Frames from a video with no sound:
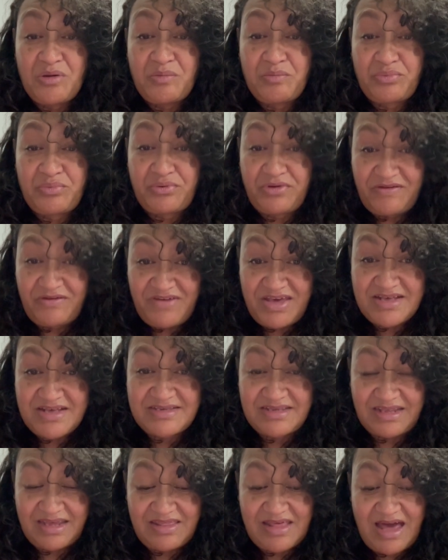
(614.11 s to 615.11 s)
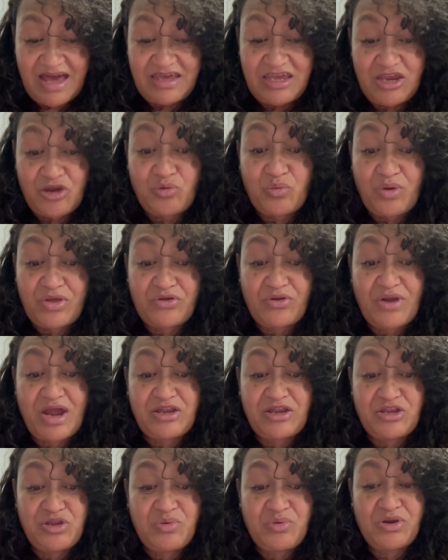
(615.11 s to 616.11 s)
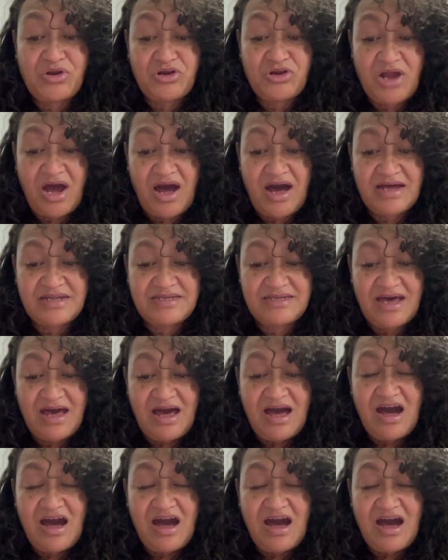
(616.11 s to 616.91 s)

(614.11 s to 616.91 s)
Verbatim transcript: Previously that year, whether I knew it or not,